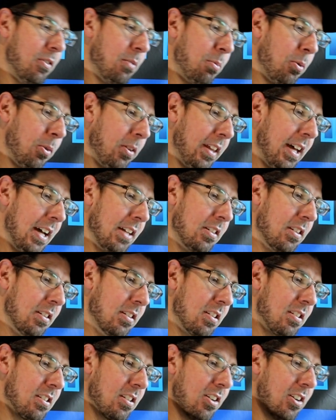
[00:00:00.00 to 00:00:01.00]
if we put that to
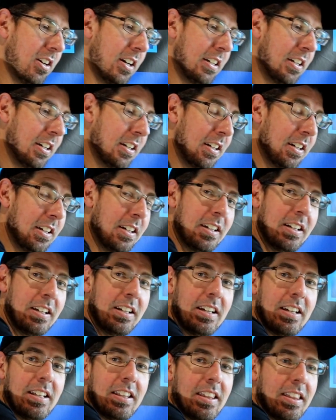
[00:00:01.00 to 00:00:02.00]
the side,
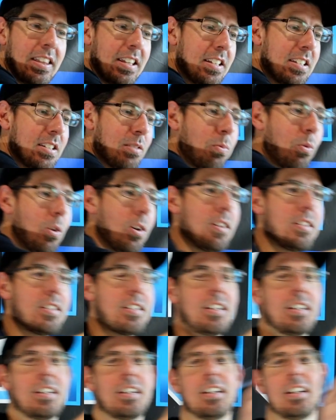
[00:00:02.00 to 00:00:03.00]
and this
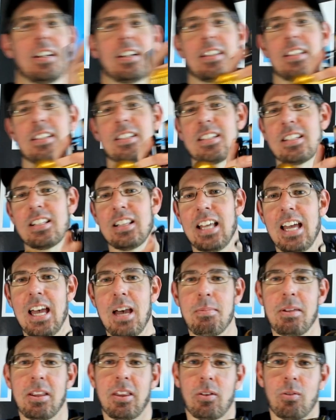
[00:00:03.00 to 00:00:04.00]
was the
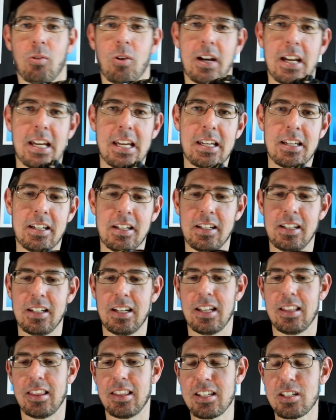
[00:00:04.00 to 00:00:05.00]
Slammer 3,
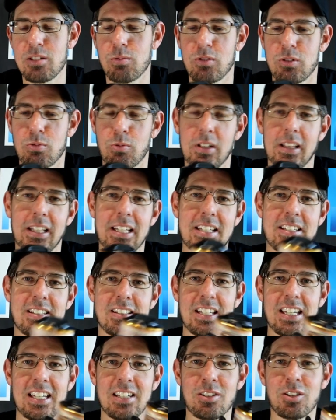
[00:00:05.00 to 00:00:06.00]
and this was
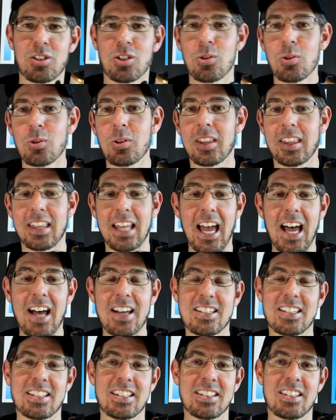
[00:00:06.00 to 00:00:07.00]
released in
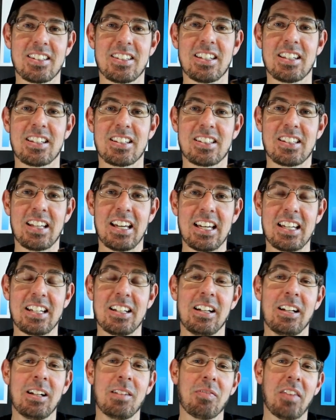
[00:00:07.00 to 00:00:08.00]

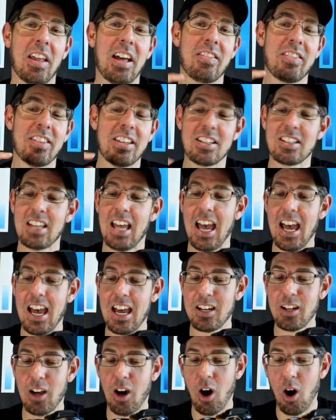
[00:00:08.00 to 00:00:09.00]
2016, and this
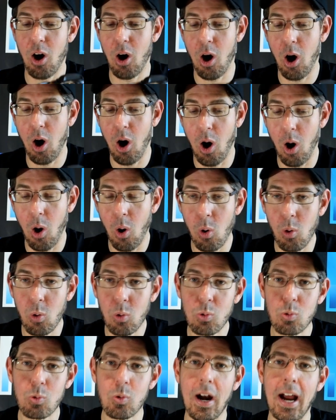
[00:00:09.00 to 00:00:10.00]
had a
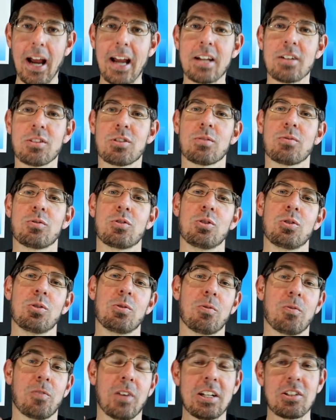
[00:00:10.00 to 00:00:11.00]
whole range of
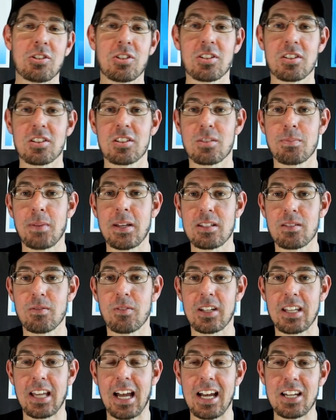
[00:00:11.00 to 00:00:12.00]
new features and
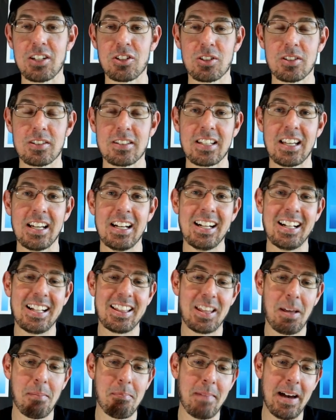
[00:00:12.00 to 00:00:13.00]
specifications
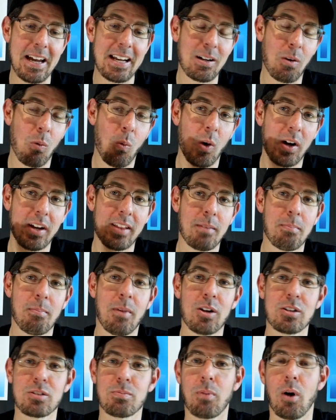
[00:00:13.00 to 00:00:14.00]
that made it one of the
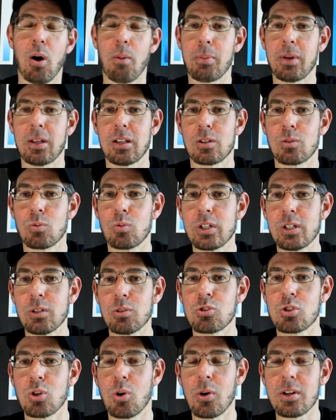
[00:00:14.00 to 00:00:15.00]
most popular
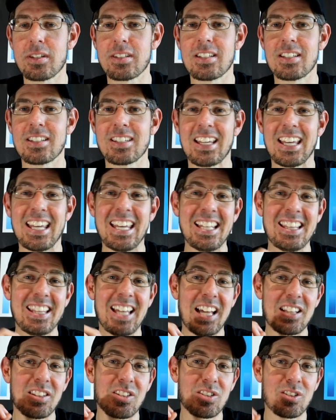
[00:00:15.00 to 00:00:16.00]
reel choices in
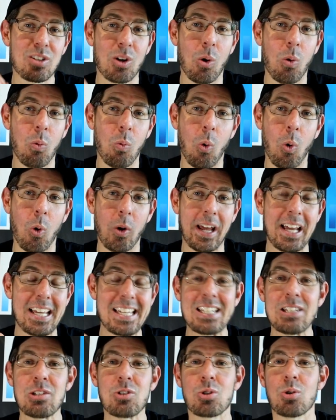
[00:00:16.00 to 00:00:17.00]
that saltwater
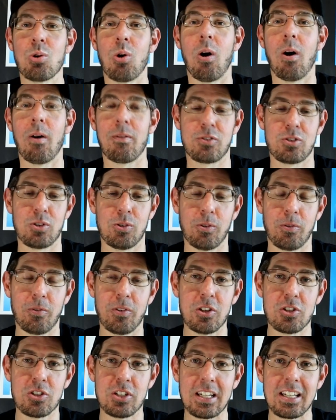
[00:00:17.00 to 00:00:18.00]
inshore offshore
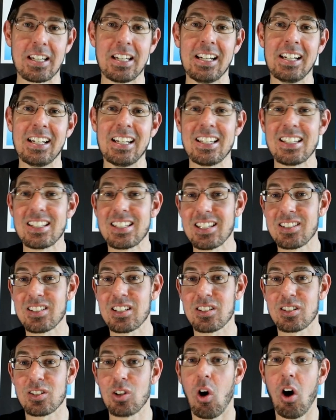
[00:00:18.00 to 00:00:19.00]
fishing since
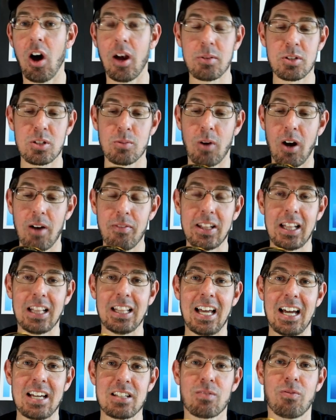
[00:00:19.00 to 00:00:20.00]
its time. So over the
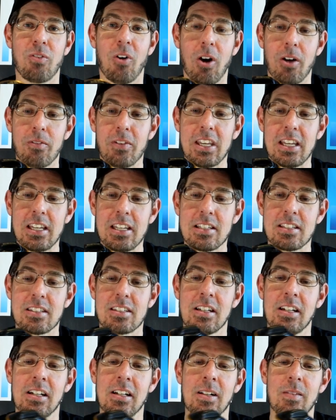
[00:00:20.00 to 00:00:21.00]
last 5
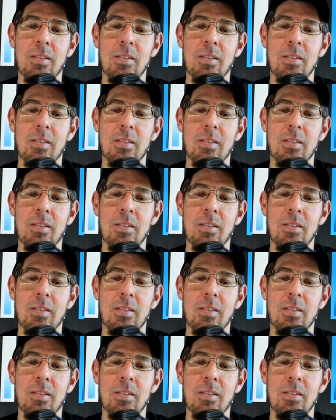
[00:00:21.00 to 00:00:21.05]
years,